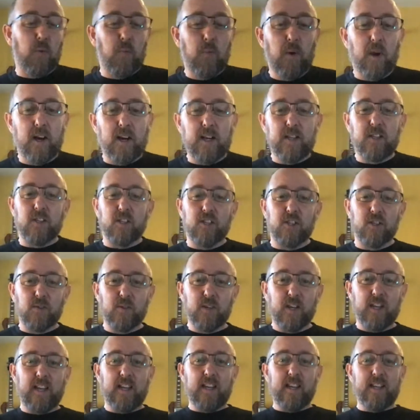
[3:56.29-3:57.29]
what I do
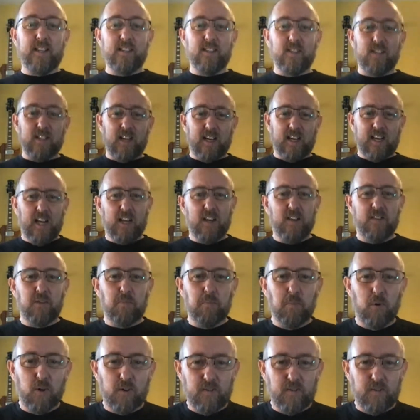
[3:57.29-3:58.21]
is it's more